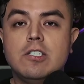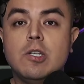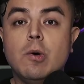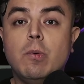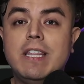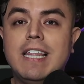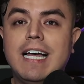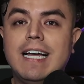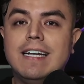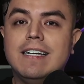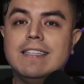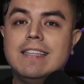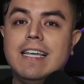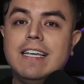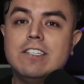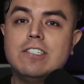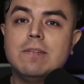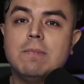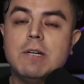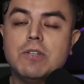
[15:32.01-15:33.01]
So with that,
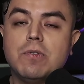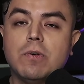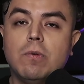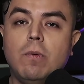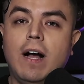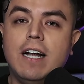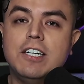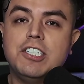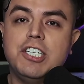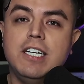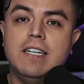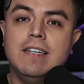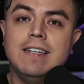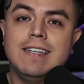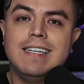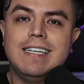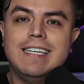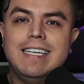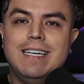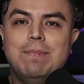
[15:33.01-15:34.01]
thank you so much for watching.
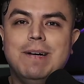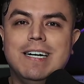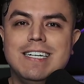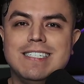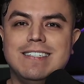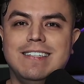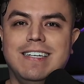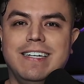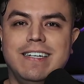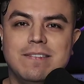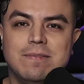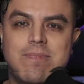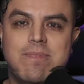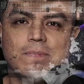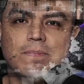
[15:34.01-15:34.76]
Keep hustling.